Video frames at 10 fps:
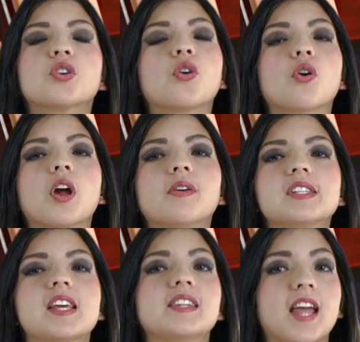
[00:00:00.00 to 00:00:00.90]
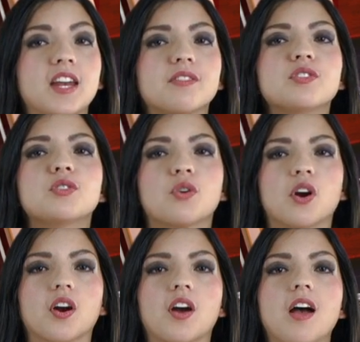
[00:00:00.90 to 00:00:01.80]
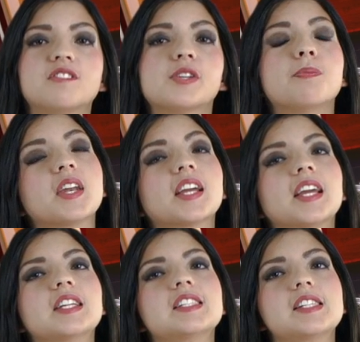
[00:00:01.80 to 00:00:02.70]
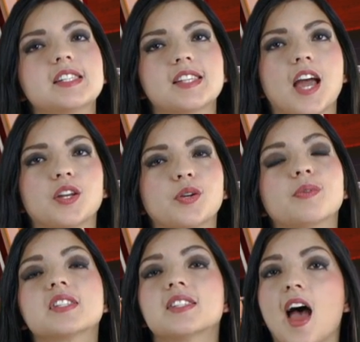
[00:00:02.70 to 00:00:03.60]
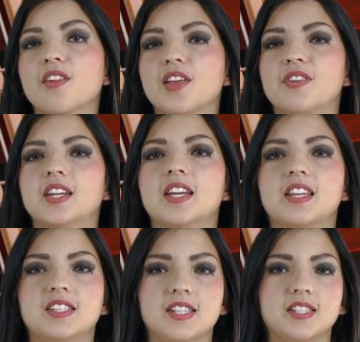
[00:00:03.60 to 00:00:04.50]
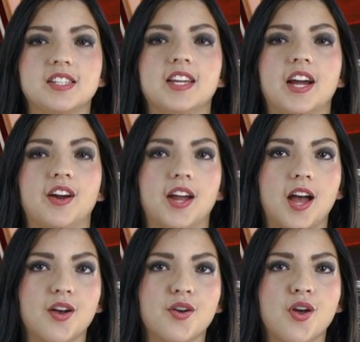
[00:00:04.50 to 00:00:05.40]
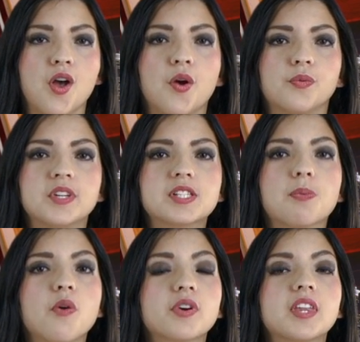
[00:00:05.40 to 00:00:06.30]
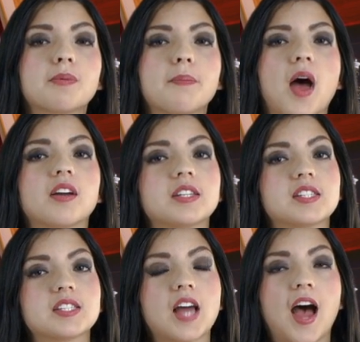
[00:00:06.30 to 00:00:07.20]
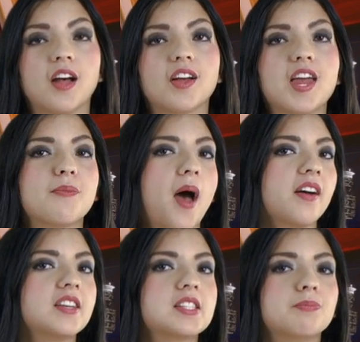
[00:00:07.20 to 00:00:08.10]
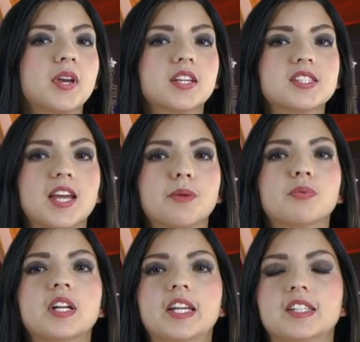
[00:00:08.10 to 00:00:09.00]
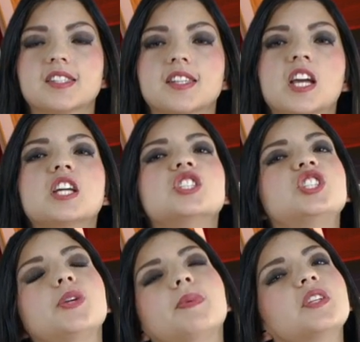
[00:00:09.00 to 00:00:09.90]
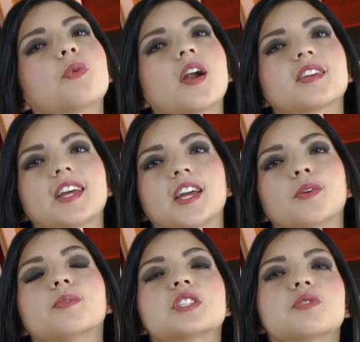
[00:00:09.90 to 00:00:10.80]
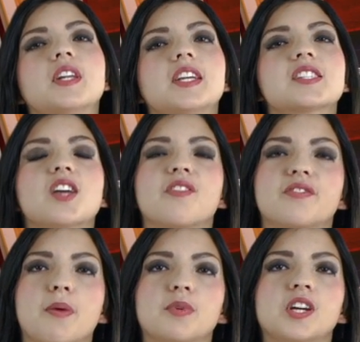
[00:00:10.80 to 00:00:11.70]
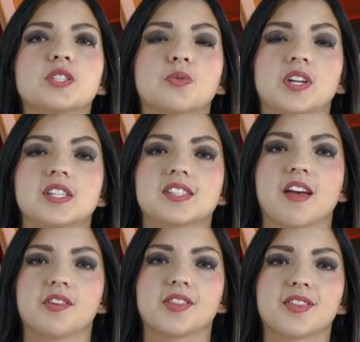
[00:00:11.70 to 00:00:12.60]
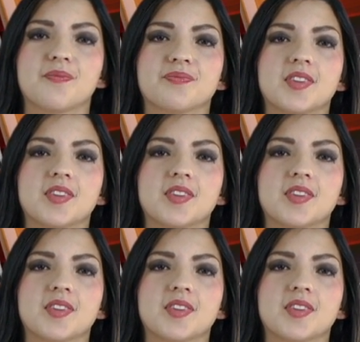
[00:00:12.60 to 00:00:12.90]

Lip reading: Gordo is a native New Yorker of Dominican descent who is now living in the DC area. We spoke with him about his style and about his mixtape release, GB Duarte, which released on February 27th.